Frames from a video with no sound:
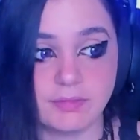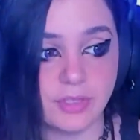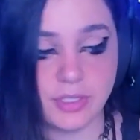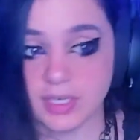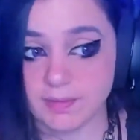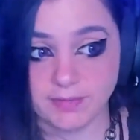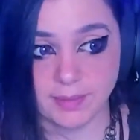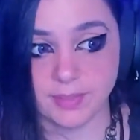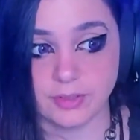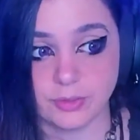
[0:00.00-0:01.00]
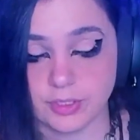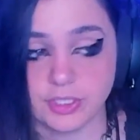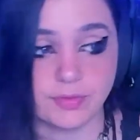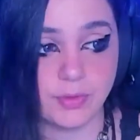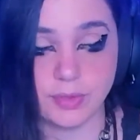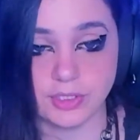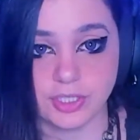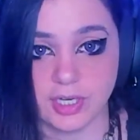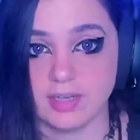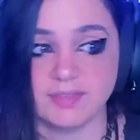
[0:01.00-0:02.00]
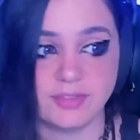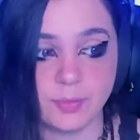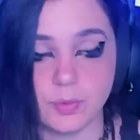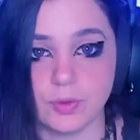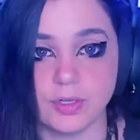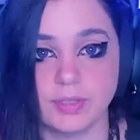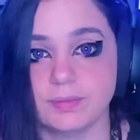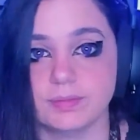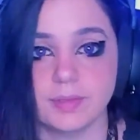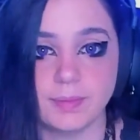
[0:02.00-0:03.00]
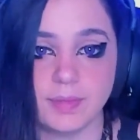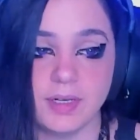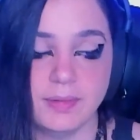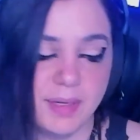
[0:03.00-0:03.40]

you can come find me on Twitch if you want to chat, if you're bored, blah blah blah.